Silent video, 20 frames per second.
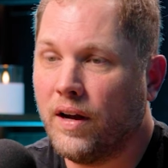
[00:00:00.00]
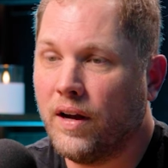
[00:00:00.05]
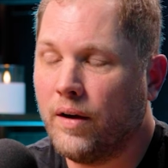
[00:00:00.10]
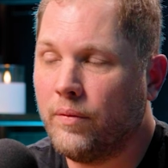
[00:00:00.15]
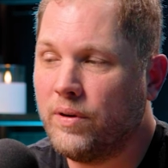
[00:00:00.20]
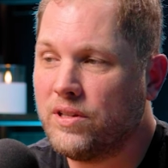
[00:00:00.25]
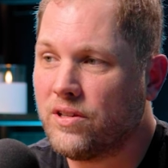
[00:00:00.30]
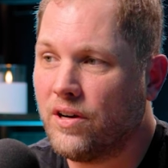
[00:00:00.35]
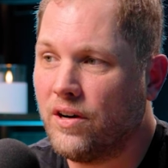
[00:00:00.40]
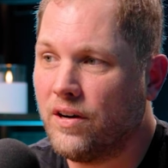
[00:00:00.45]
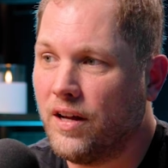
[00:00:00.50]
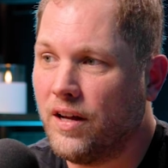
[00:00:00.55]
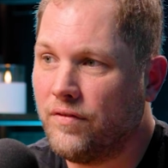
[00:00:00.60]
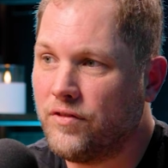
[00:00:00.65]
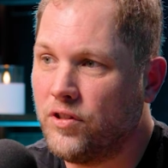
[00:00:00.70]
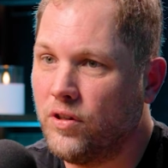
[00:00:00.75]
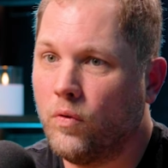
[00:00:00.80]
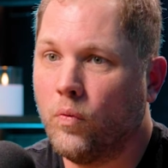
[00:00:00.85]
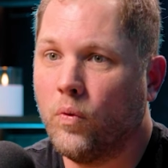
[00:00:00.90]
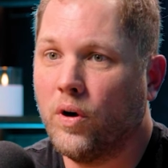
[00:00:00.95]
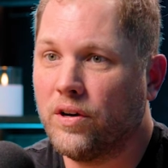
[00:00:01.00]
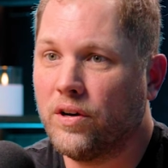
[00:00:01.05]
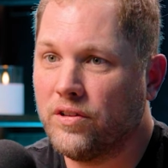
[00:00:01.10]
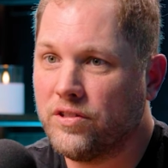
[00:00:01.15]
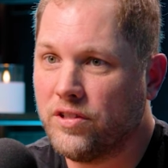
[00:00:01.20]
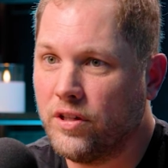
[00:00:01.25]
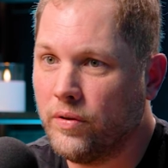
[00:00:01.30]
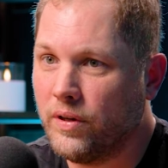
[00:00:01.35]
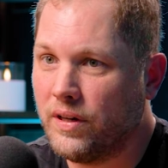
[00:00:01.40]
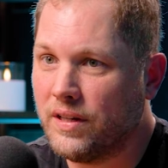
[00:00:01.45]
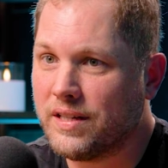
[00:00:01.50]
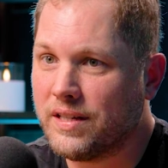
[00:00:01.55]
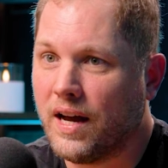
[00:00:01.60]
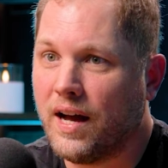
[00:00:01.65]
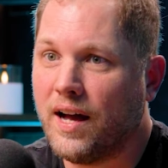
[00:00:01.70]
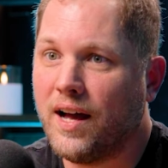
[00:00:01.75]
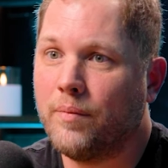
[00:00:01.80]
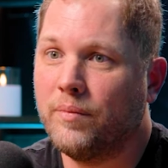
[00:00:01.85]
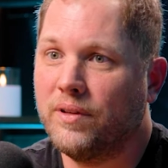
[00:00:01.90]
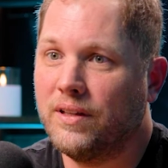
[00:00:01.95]
Right. We started off doing one or two at a
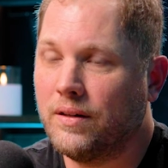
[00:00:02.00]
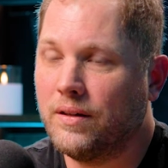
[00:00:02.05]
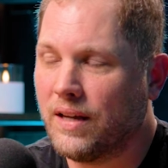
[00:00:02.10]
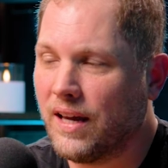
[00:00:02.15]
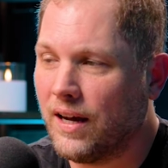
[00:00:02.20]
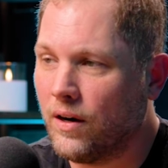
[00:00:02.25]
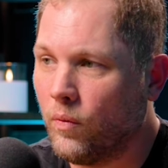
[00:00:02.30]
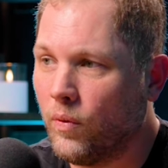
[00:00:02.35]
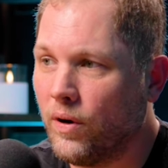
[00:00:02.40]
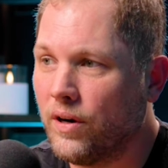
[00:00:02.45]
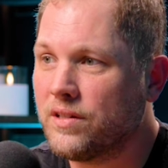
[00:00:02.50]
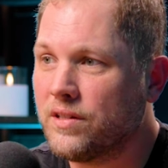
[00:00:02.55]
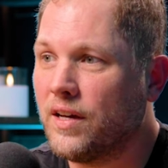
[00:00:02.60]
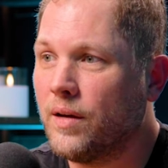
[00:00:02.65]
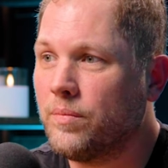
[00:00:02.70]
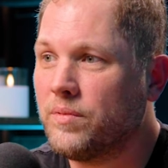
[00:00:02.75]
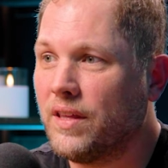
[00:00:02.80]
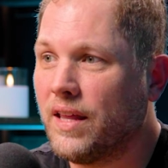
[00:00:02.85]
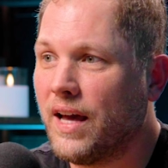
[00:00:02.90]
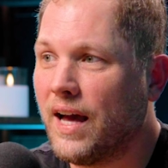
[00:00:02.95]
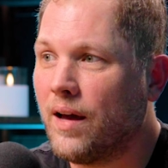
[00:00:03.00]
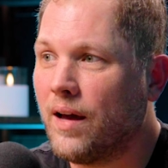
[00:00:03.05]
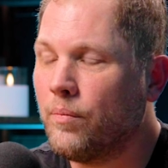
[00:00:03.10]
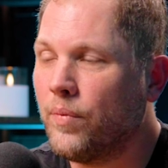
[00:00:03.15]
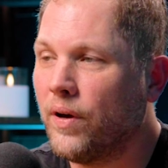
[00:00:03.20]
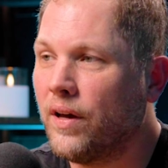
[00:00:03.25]
time, and then kind of worked up to that.